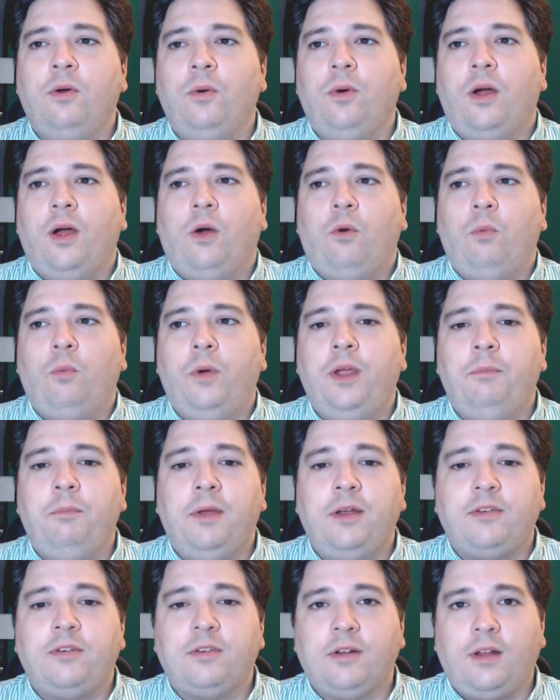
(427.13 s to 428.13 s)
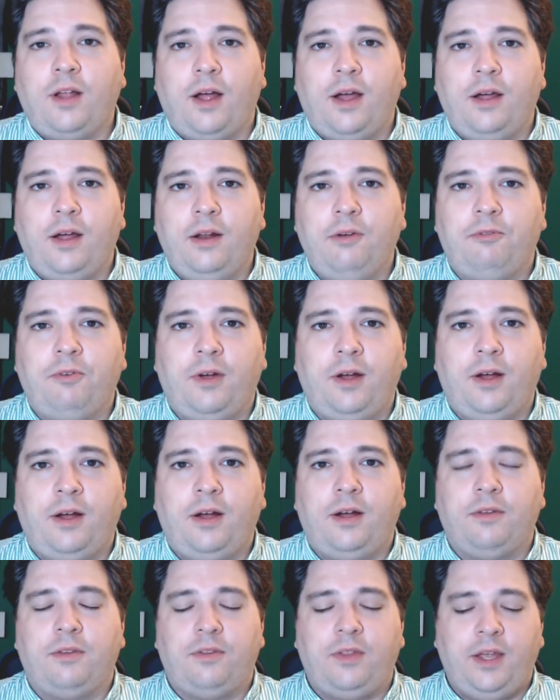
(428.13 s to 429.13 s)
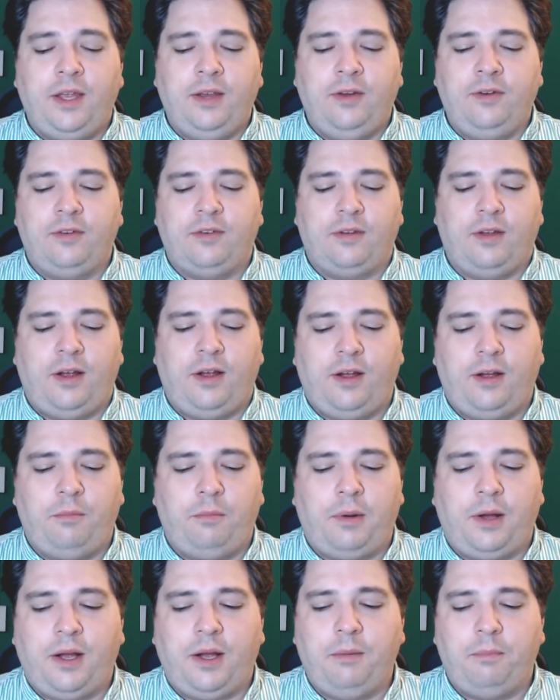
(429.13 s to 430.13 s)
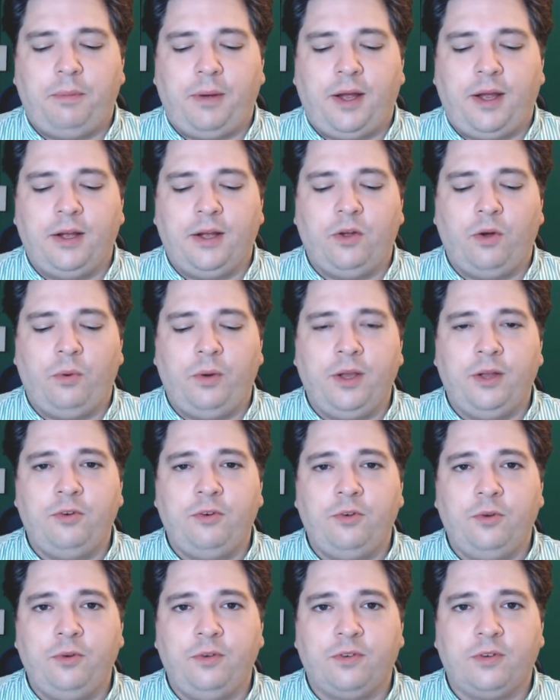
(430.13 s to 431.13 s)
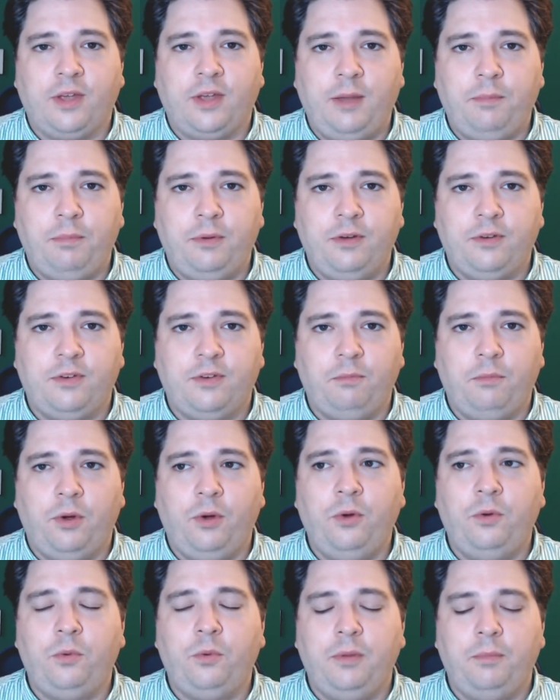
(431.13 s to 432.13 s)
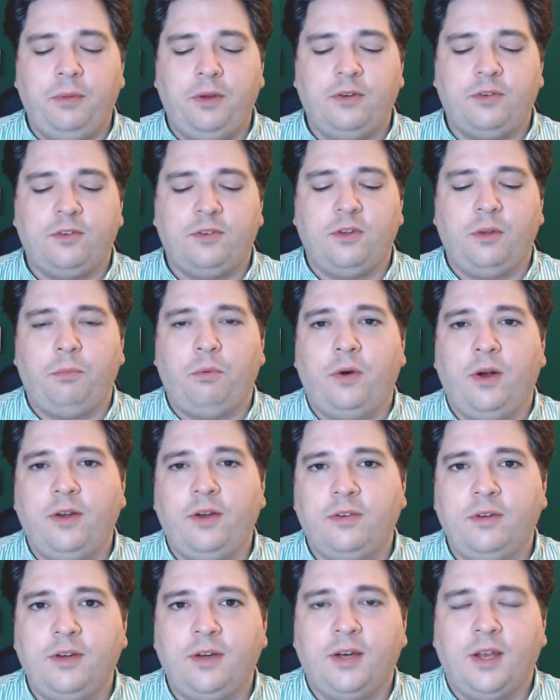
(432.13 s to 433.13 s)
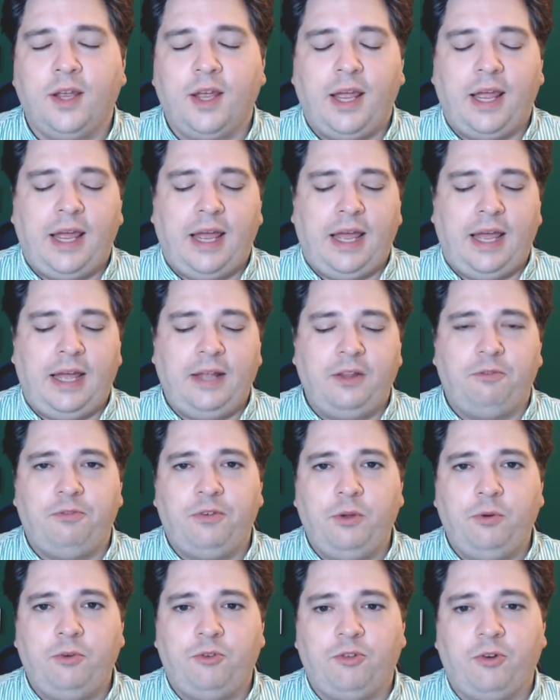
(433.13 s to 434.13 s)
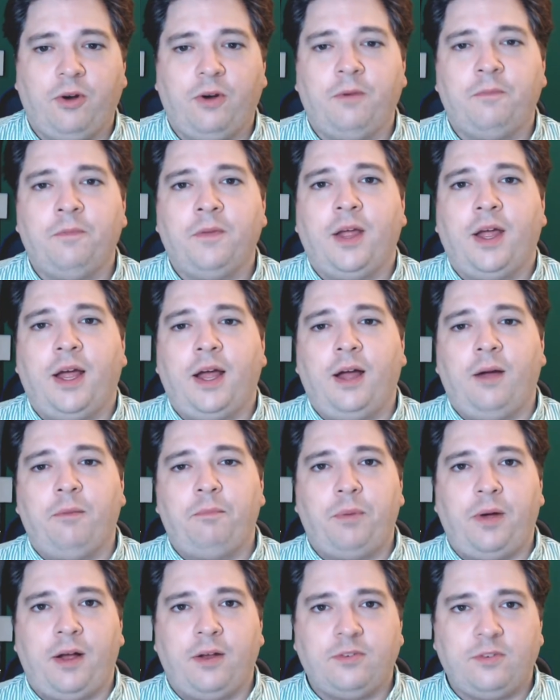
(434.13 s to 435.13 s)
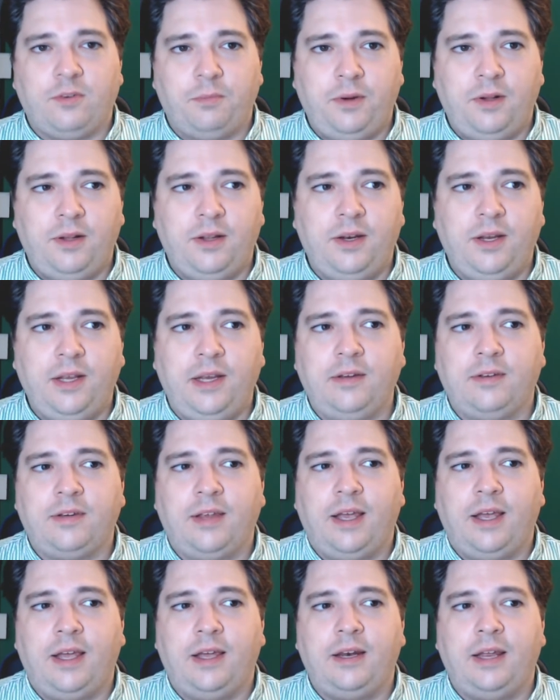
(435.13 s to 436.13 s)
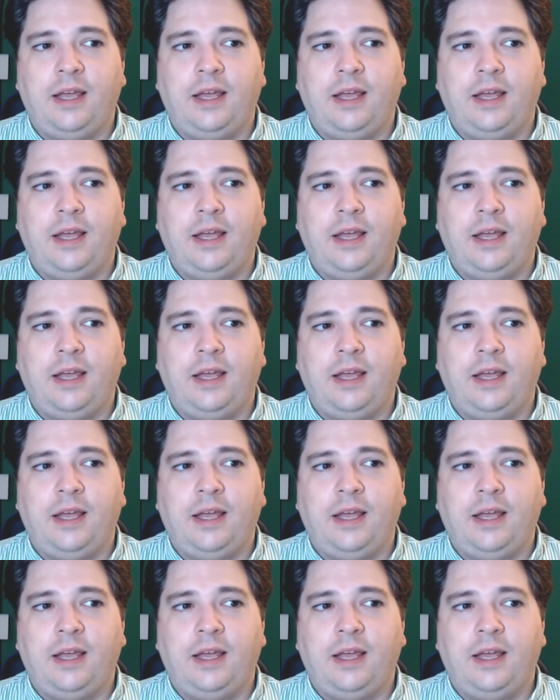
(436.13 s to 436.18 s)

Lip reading: we miss a lot of things by going into escapism mode. We miss the present and the future possibilities and